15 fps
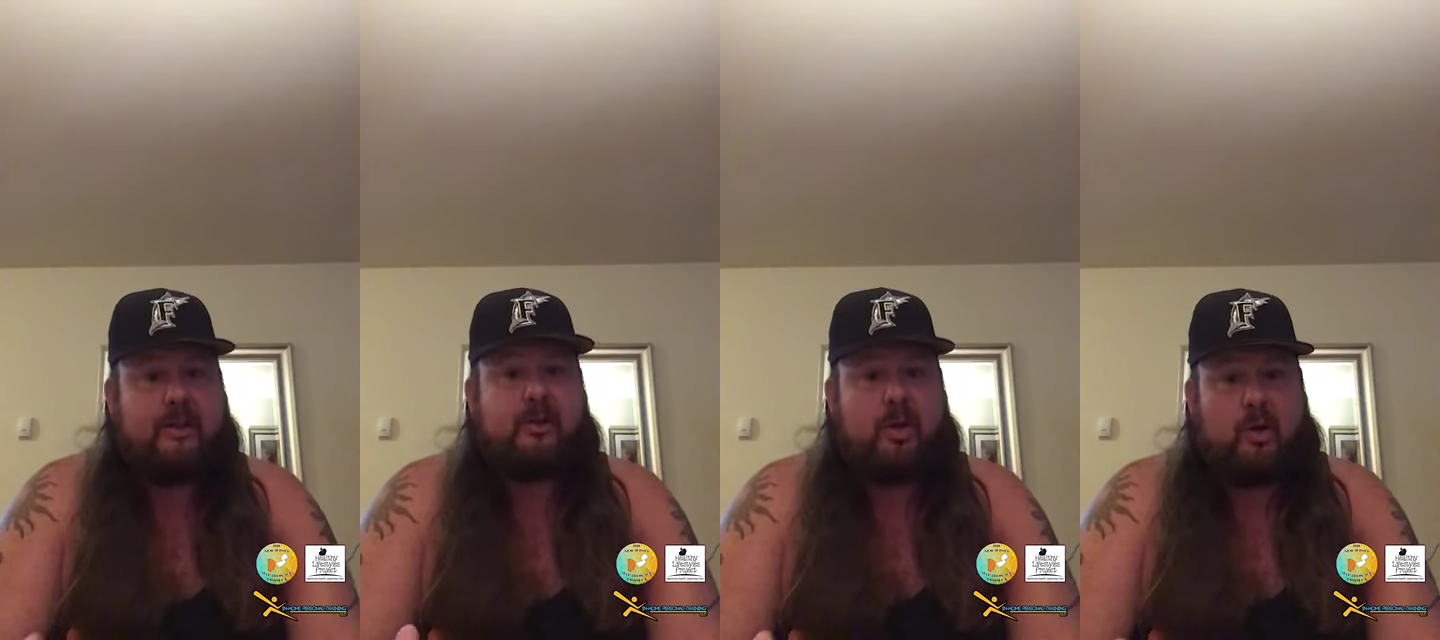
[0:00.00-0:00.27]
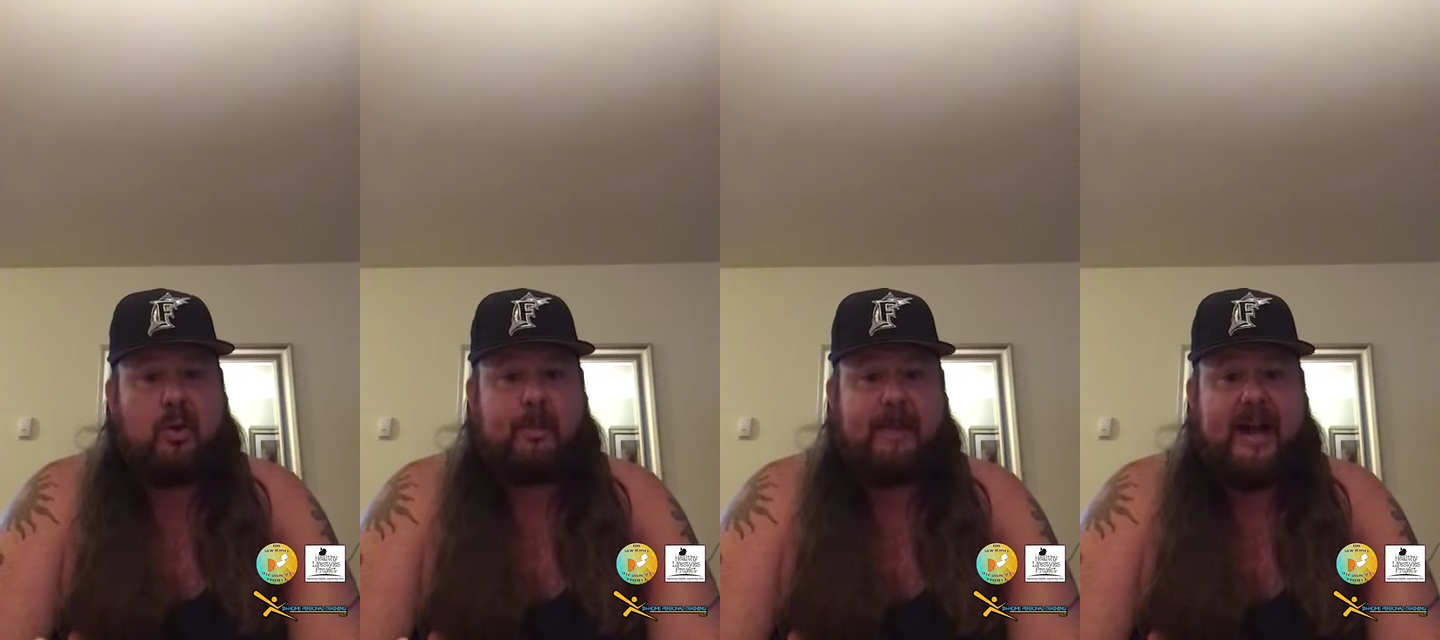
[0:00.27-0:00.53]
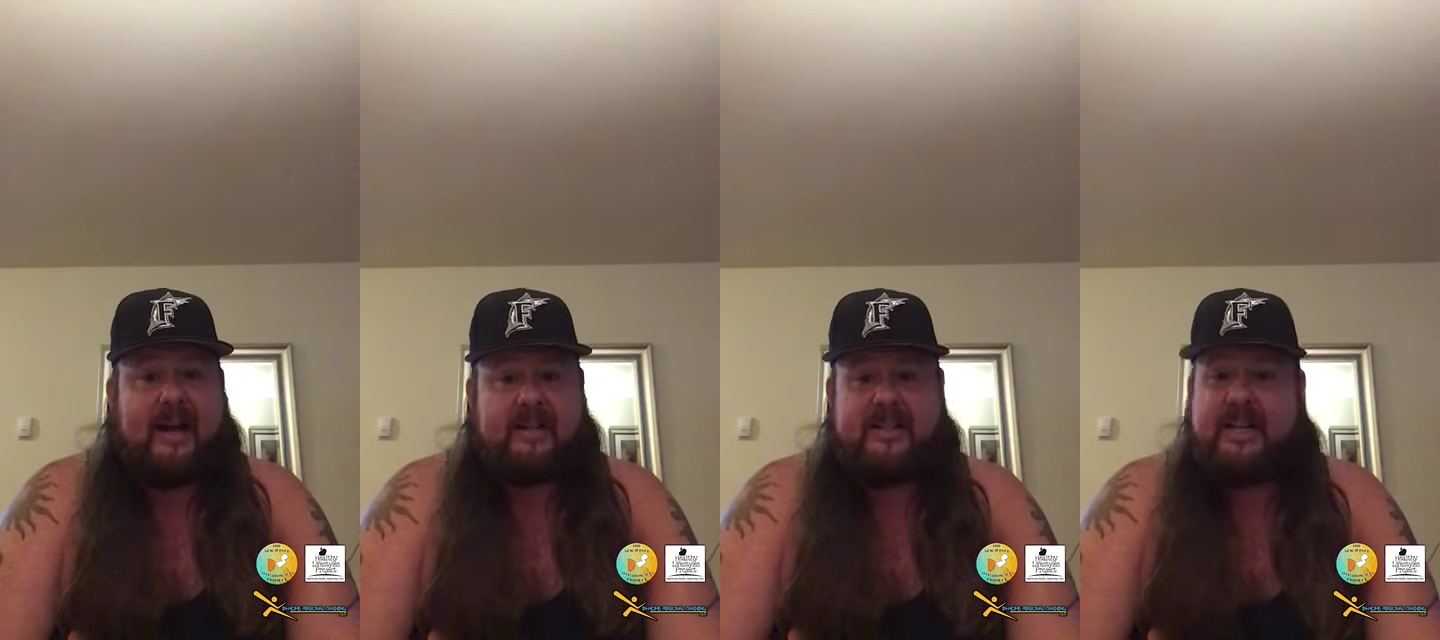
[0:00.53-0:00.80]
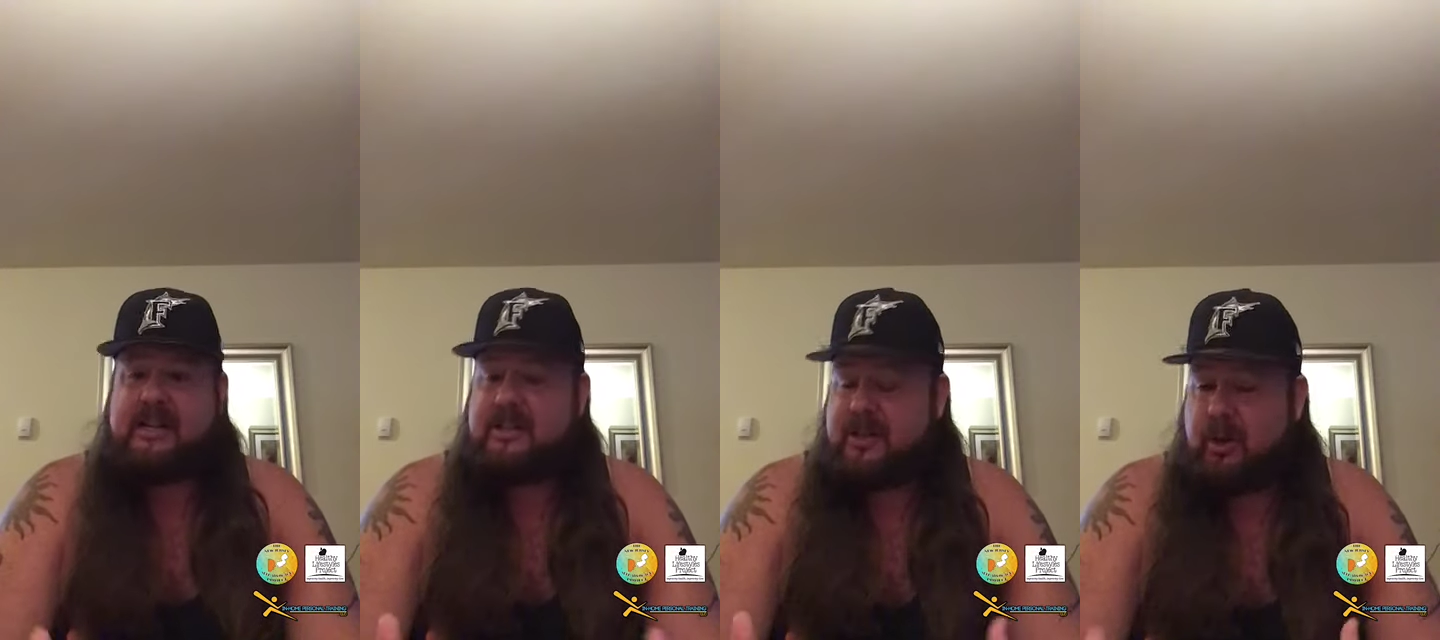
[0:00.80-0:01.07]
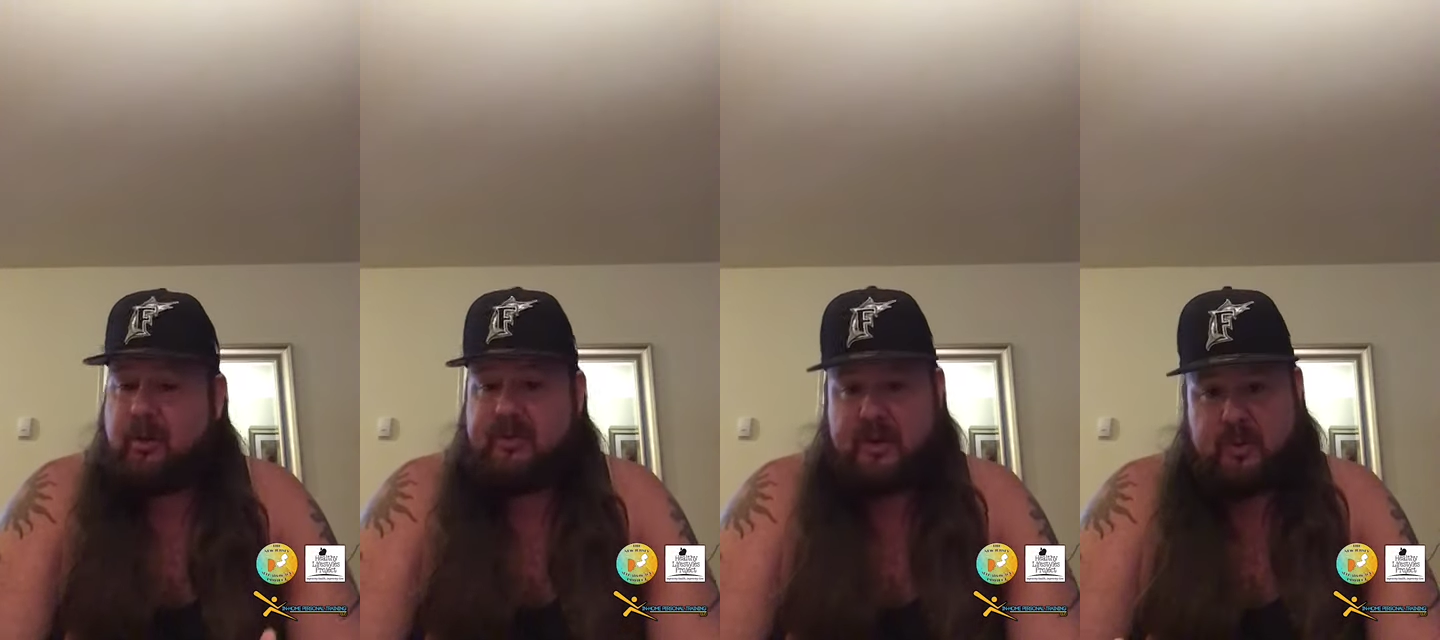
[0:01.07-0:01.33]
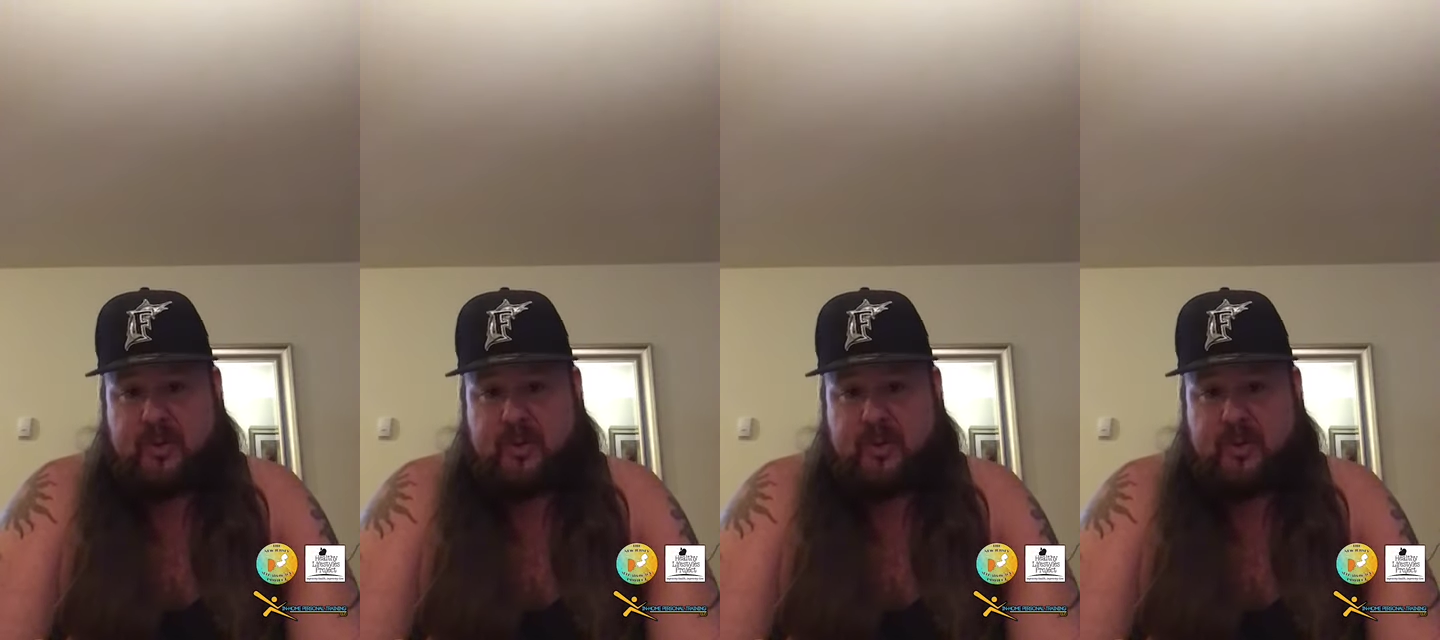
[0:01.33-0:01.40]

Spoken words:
the lower back takes over,